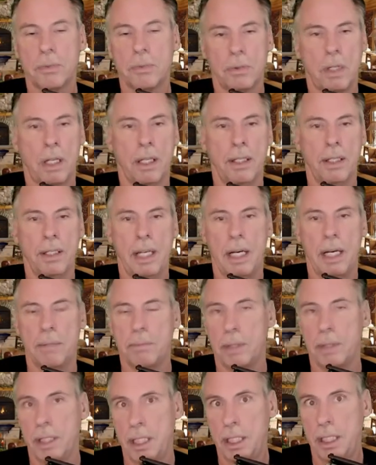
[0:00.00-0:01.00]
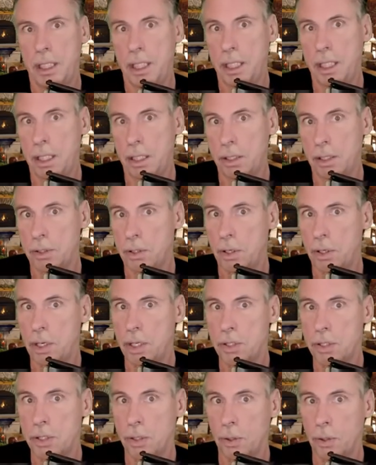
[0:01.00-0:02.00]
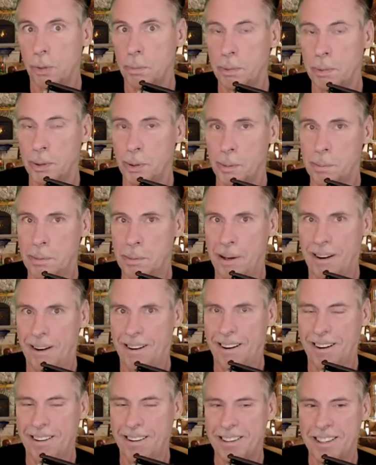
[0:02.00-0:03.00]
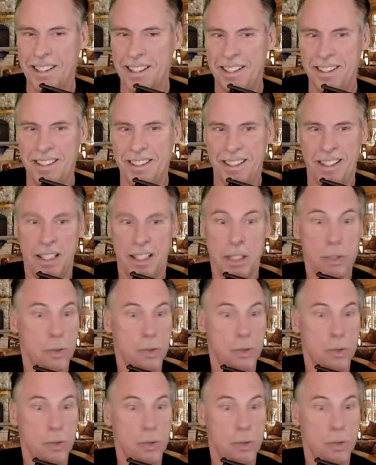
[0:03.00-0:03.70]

Not only that, but he needed Attorney General Bill Barr, didn't he?